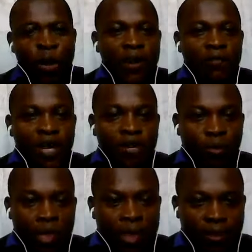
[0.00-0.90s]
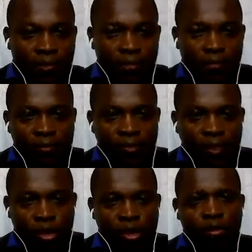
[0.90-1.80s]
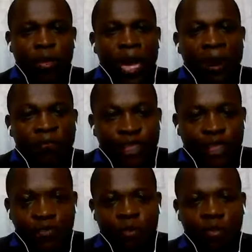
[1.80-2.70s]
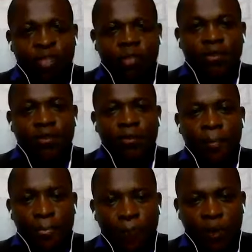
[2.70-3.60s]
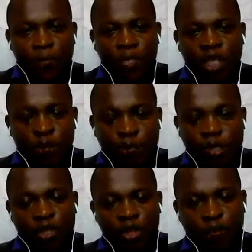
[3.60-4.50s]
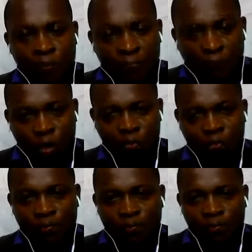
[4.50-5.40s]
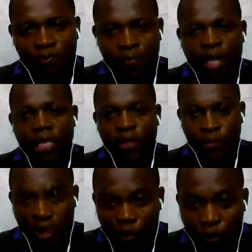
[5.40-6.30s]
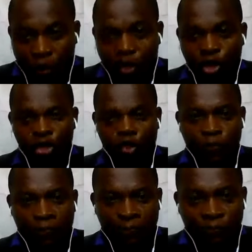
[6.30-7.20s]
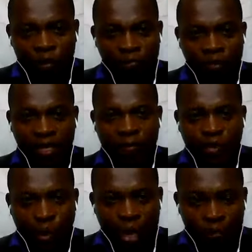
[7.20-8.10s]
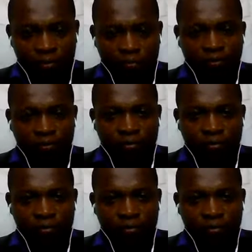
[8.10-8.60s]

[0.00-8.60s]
Wherever you work, you will have duties people expect you to perform, and they will expect you to perform them well.